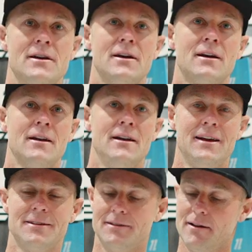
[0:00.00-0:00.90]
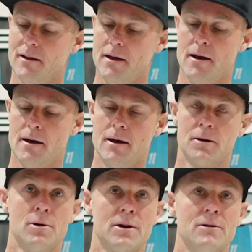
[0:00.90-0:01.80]
the Connect
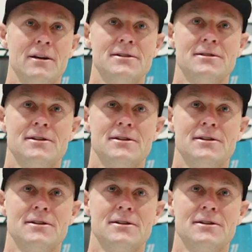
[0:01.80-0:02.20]
quick release